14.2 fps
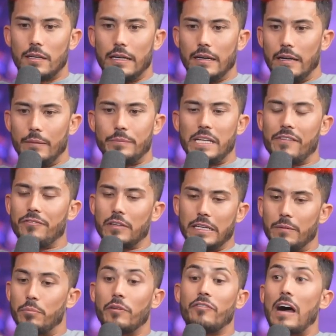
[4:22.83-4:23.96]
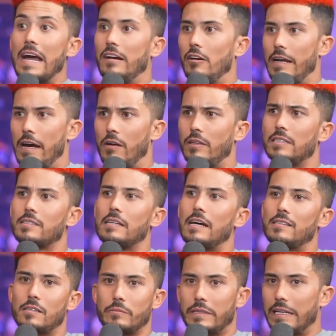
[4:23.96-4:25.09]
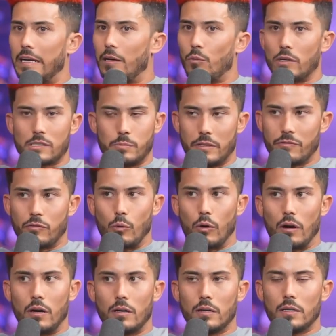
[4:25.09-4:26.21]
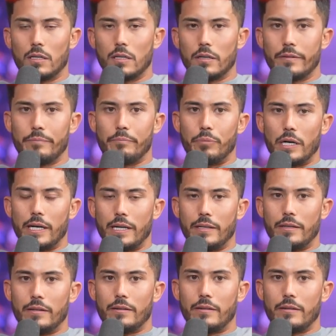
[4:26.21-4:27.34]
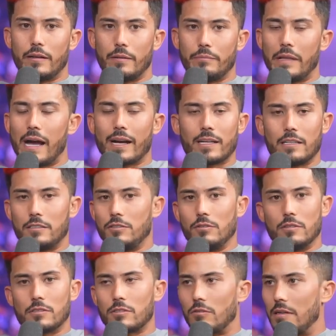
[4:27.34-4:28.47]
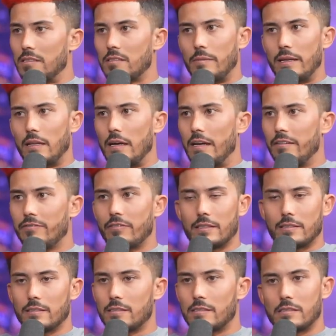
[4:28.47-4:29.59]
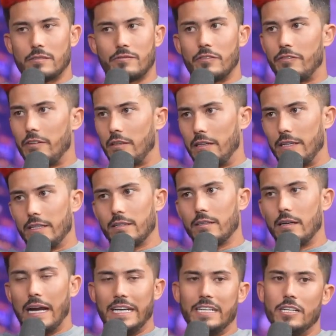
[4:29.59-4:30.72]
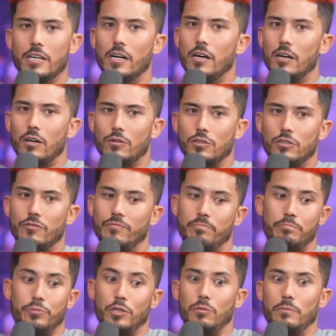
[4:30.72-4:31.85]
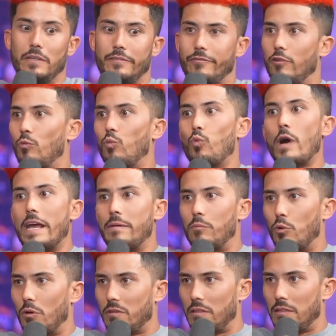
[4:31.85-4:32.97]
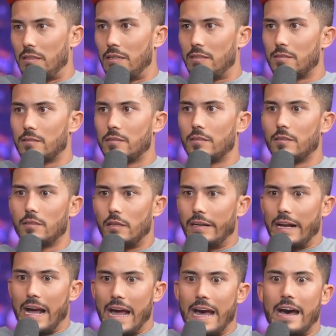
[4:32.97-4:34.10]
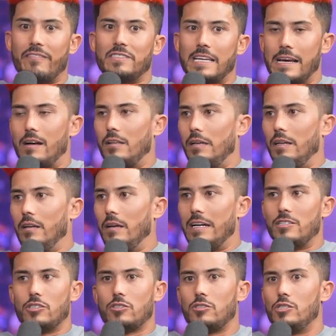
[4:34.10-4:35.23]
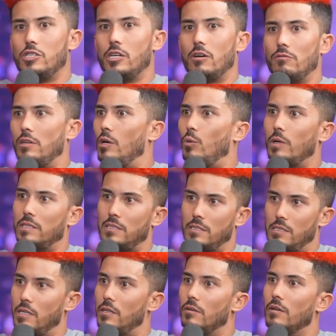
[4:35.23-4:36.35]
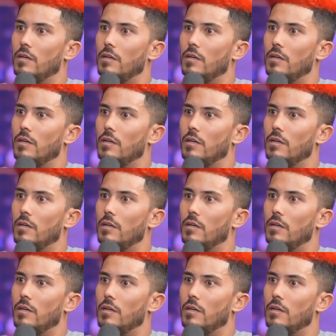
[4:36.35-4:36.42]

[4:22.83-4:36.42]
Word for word: I'm definitely a provider now. That's not something I was before, but I'm not going to do this the rest of my life. Like this isn't fulfilling. I know you've built me for way more than this. Like I have talent. I just don't know what to do.